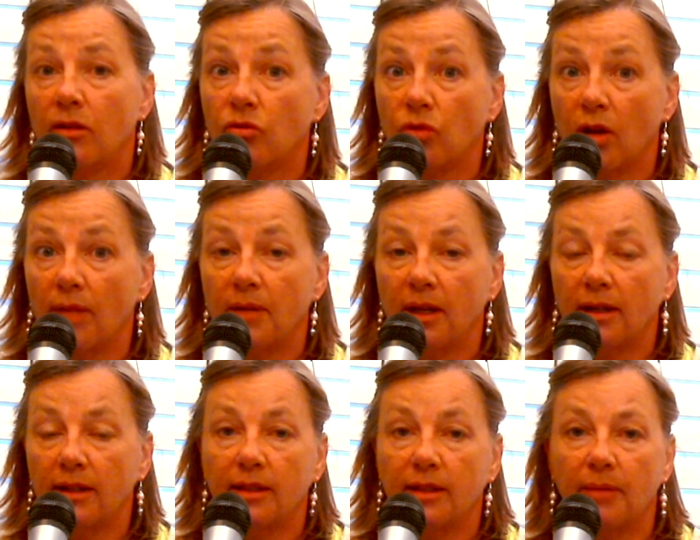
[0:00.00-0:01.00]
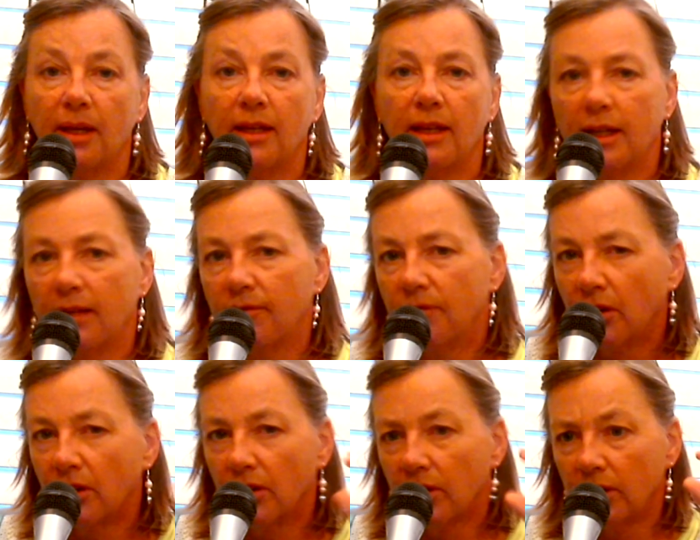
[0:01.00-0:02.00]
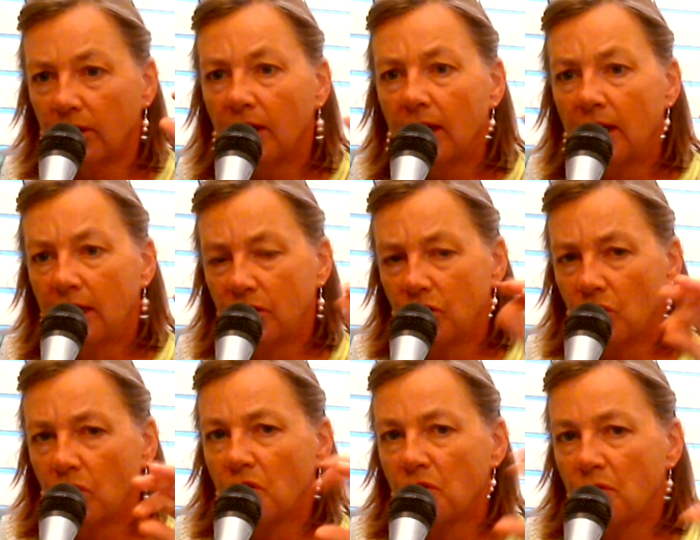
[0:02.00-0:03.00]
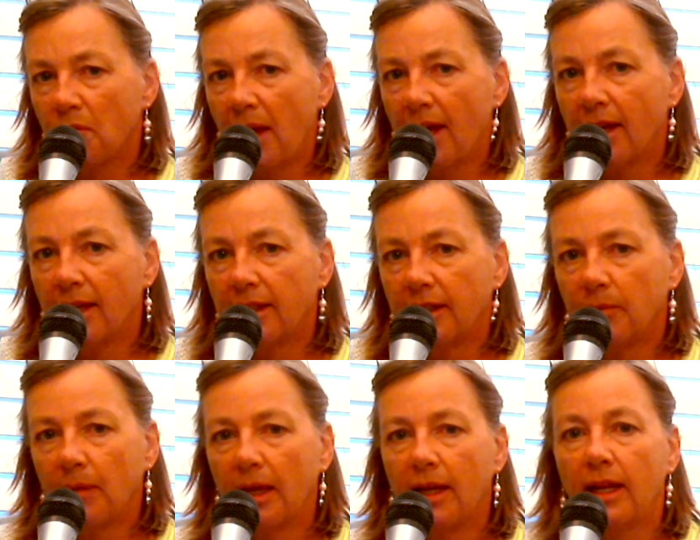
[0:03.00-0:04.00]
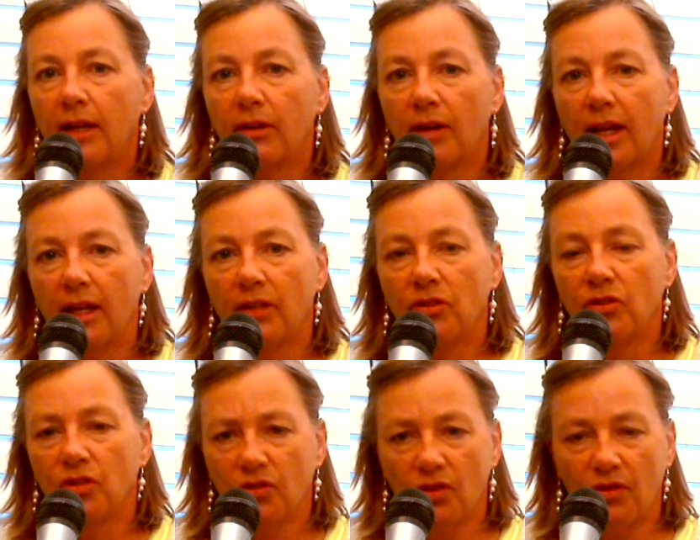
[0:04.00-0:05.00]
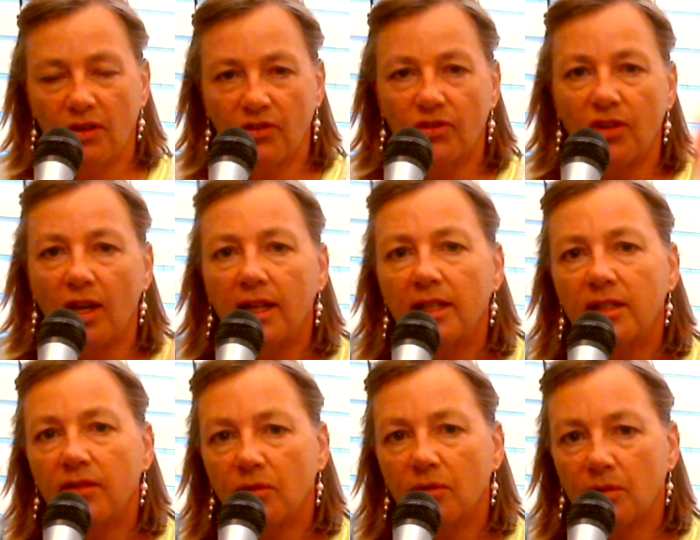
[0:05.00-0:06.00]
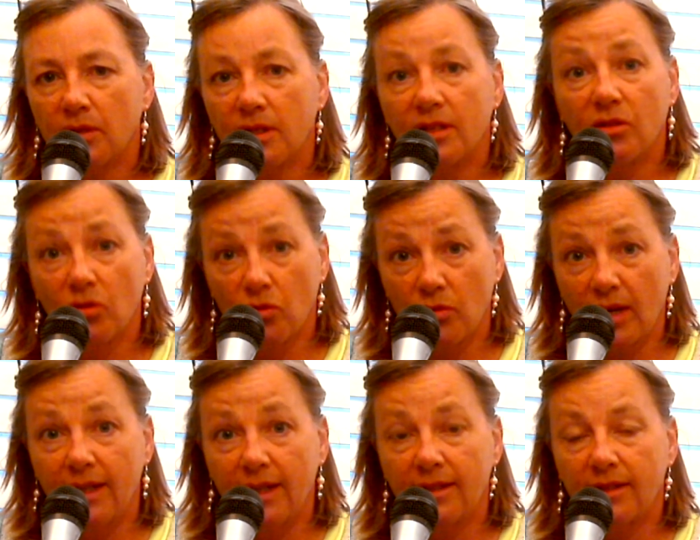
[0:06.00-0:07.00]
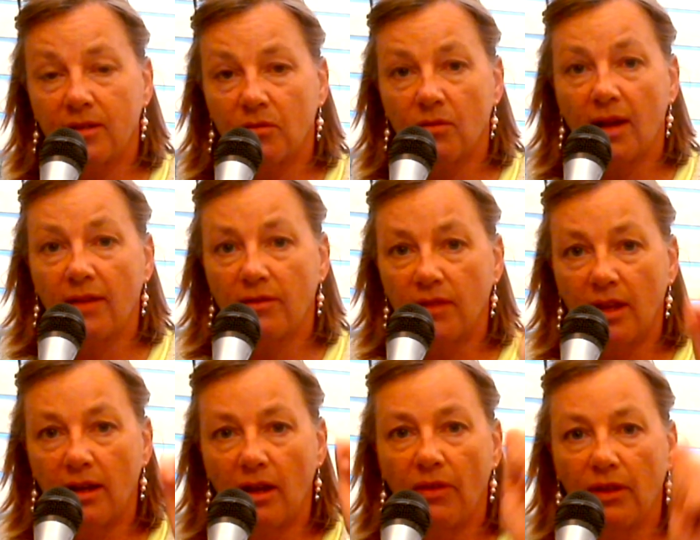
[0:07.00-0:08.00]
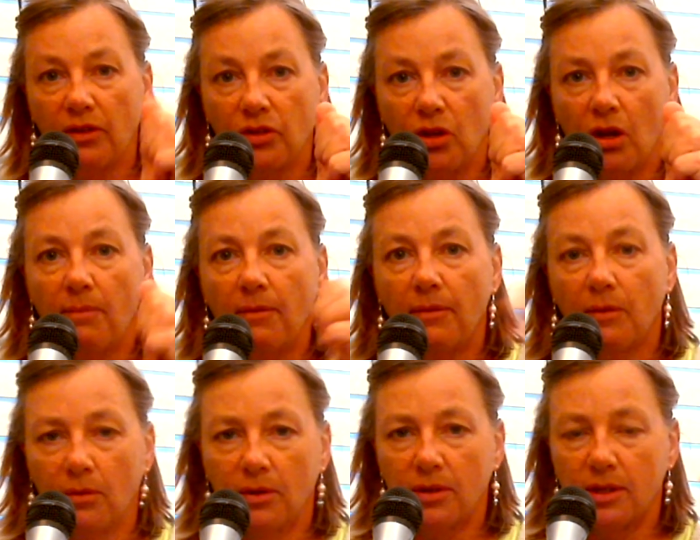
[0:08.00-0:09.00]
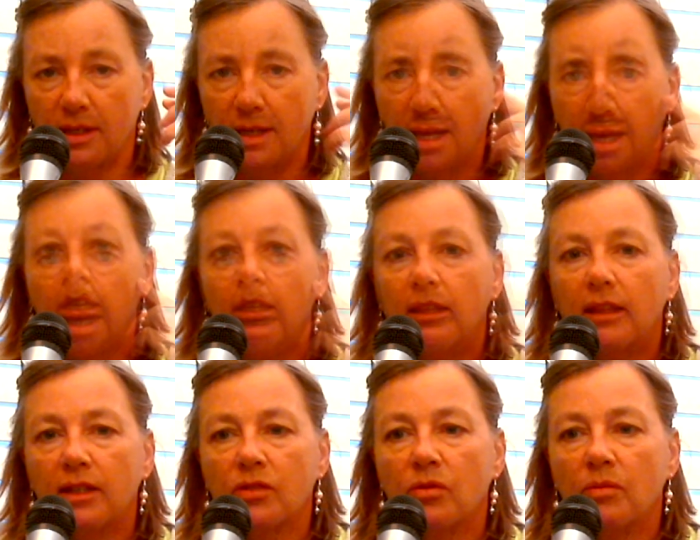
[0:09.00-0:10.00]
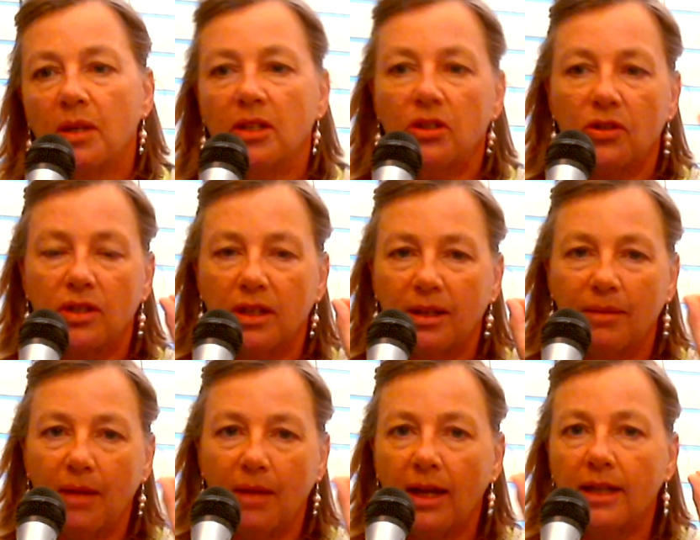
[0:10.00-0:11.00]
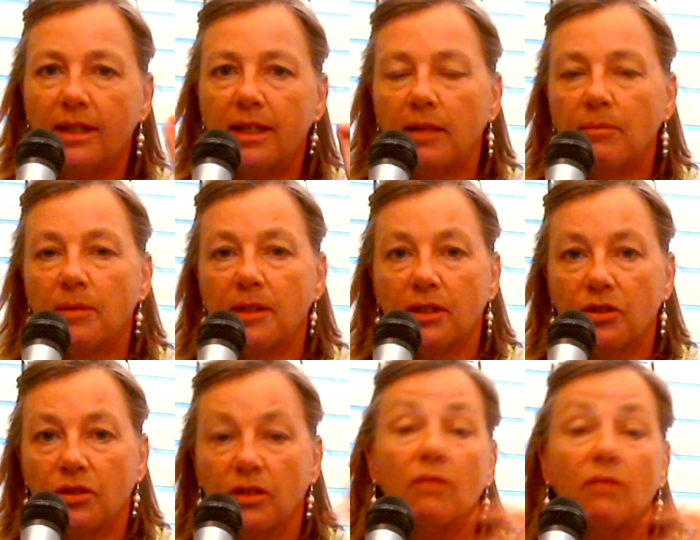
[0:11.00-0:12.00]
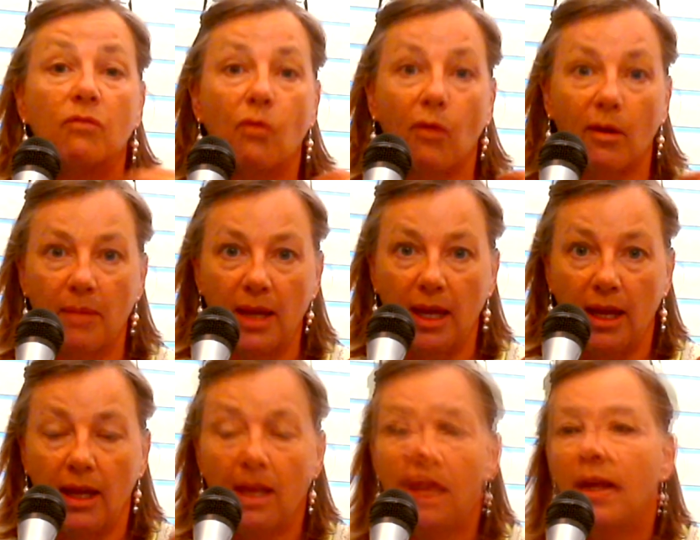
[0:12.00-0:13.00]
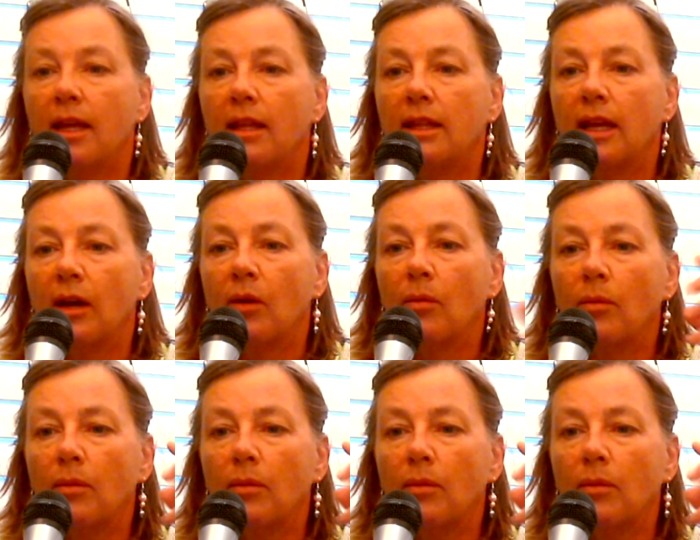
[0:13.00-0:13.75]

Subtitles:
drop down a little bit, and if her shoulders were back a little bit and her hands just on the sides of the horse's crest rather than on the top of the horse's neck, this would be just an ideal position for me. Now,